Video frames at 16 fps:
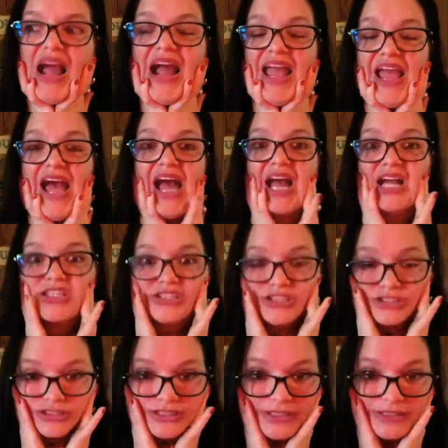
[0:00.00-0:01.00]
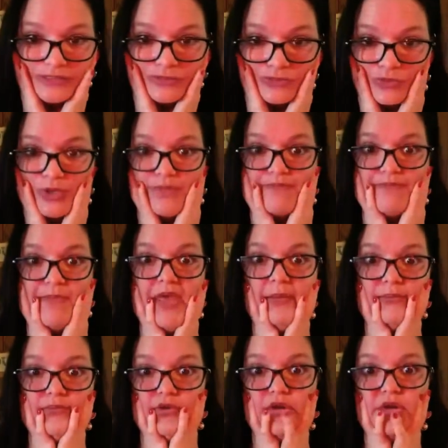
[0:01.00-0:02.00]
actually
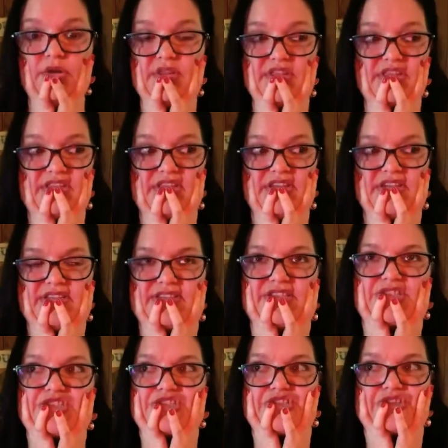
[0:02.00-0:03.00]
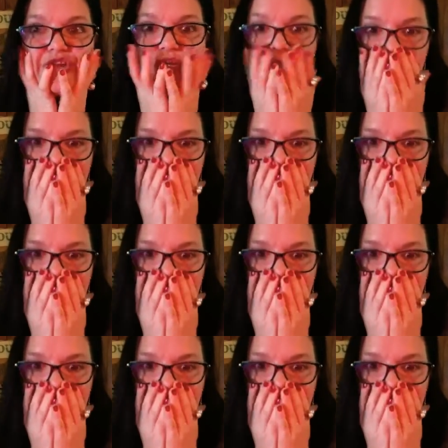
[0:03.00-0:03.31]
remember this stupid.